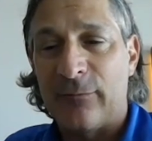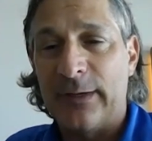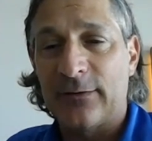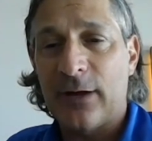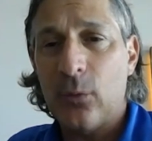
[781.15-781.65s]
I
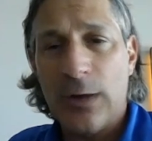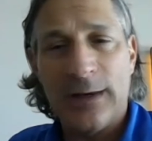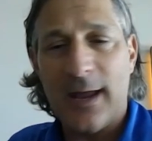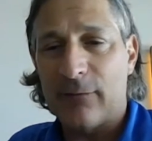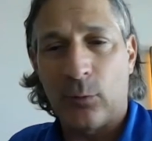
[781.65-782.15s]
have, because I
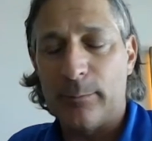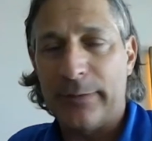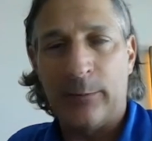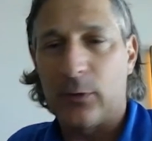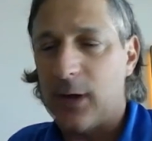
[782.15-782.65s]
don't want ever
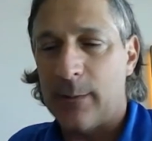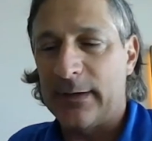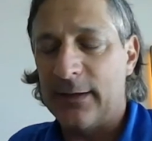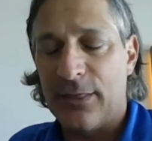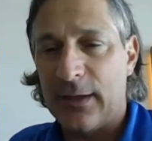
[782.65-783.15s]
want people to
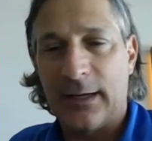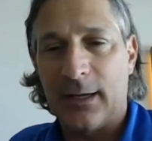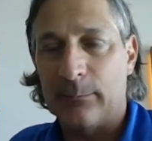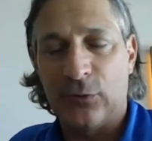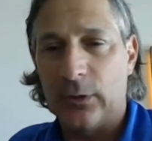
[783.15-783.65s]
coming in
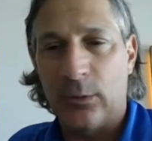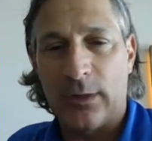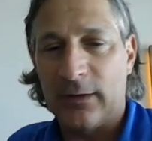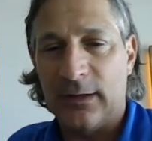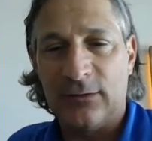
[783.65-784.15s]
thinking I'm
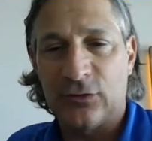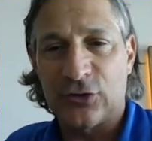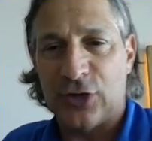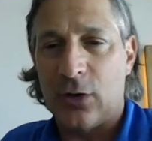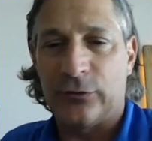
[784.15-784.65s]
doing one of
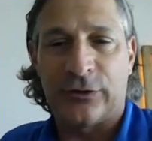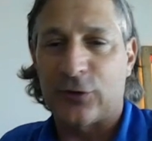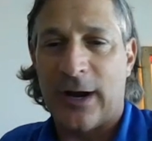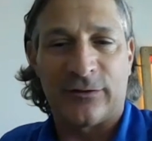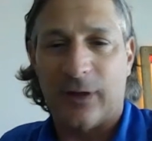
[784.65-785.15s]
these
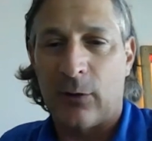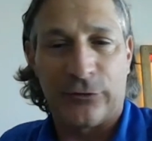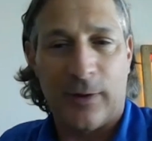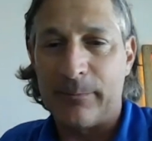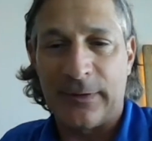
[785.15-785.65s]
shows to try to
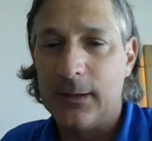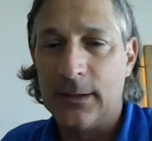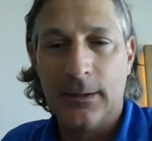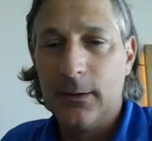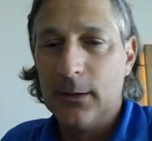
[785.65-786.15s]
sell
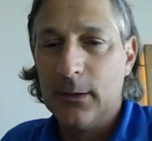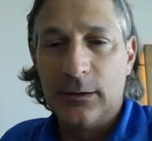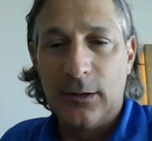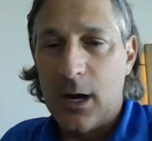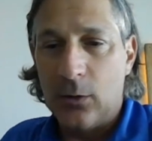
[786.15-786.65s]
something.
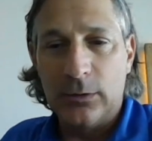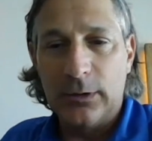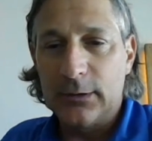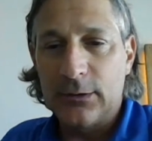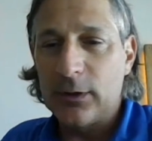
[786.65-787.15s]
You
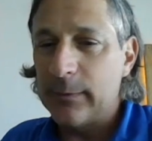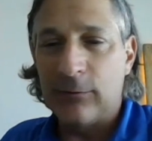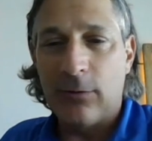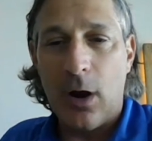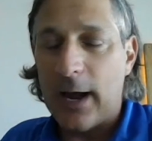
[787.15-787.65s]
know, don't
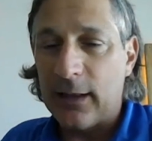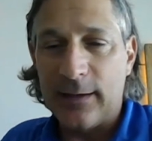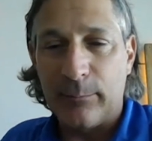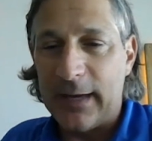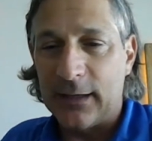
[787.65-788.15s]
get me wrong,
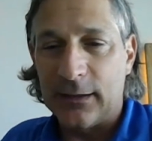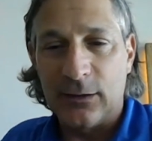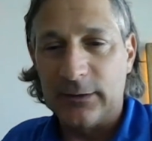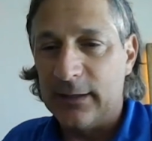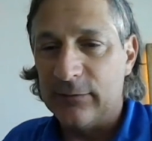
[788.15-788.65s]
I like
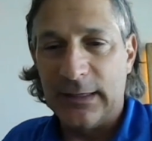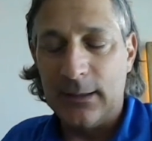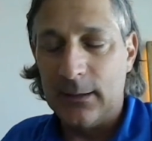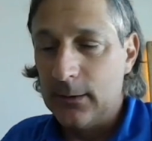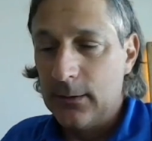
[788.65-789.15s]
making a good
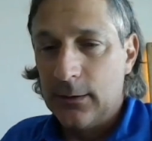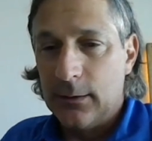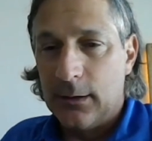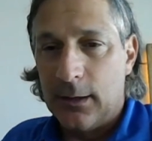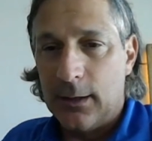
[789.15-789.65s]
living.
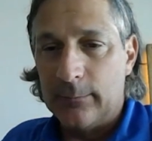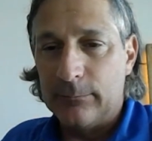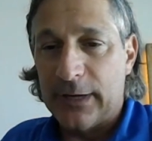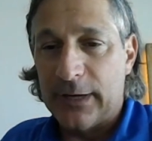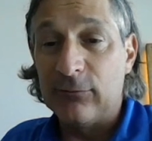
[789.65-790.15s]

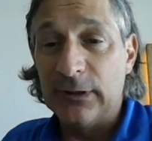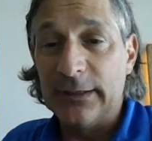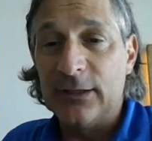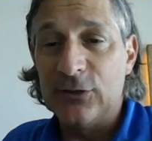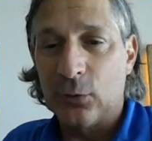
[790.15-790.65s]
Um, but I
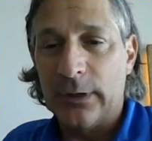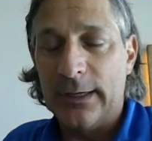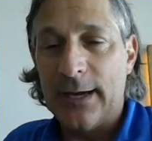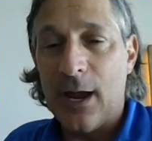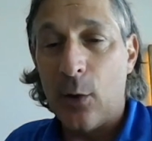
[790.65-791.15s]
really
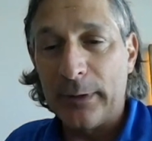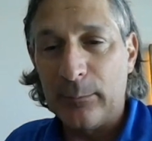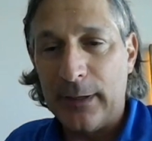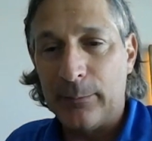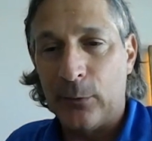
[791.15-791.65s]
enjoy
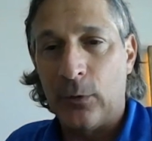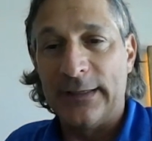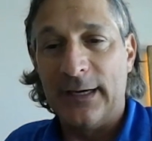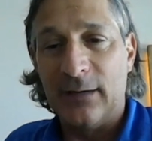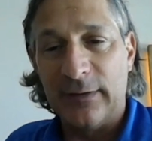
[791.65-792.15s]
helping
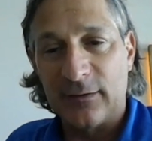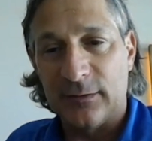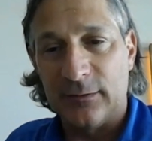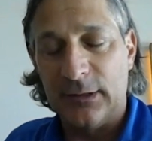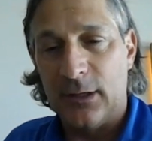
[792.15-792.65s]
people and
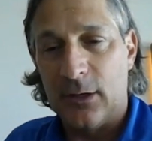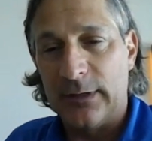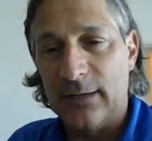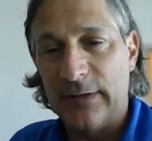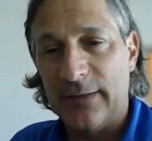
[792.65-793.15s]
giving this, you
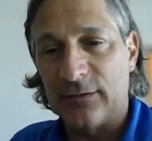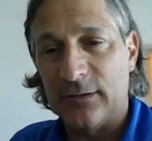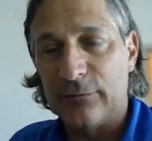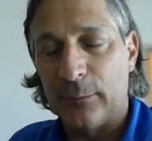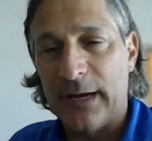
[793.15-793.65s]
know, giving
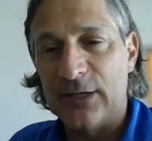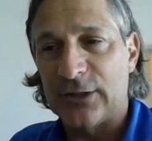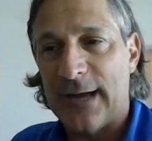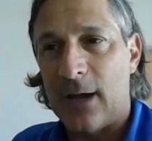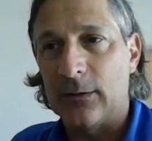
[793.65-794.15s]
this
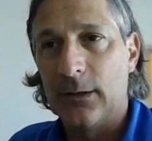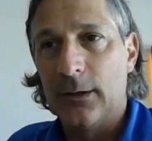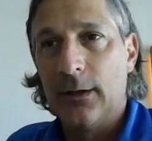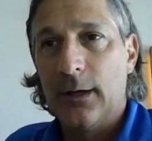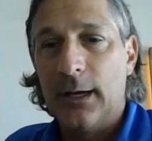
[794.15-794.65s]
information
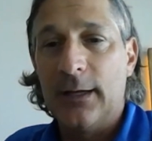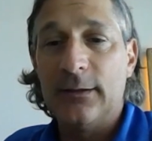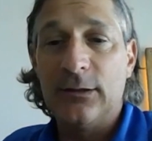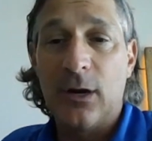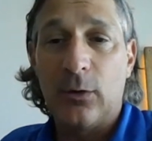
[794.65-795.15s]
out.
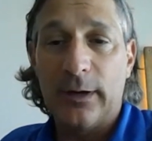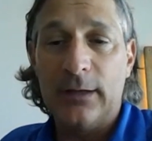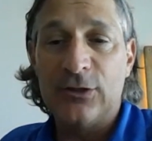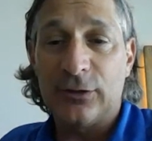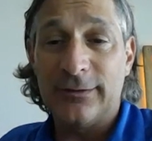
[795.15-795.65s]
And you
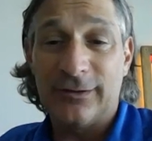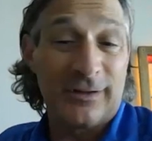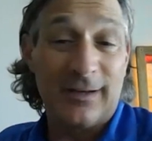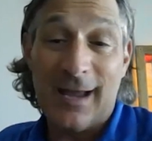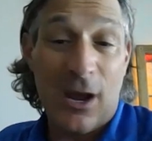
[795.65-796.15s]
know,
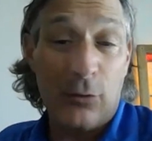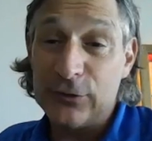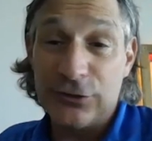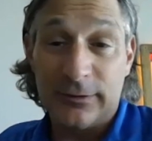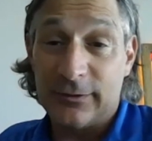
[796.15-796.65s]
insurance is a
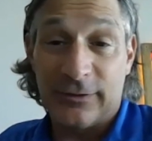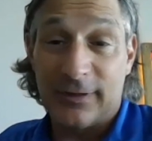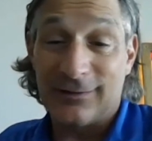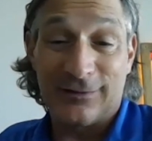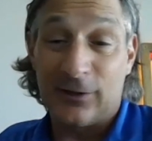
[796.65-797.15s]
health
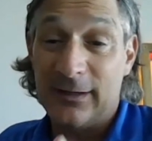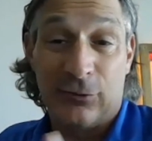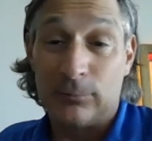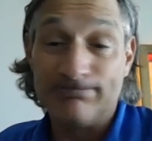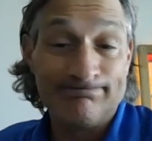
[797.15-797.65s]
insurance is a
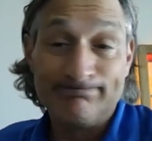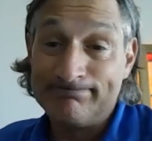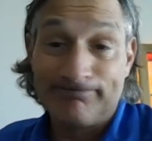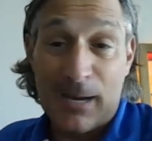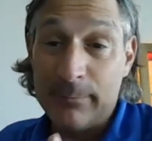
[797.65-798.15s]
necessary evil.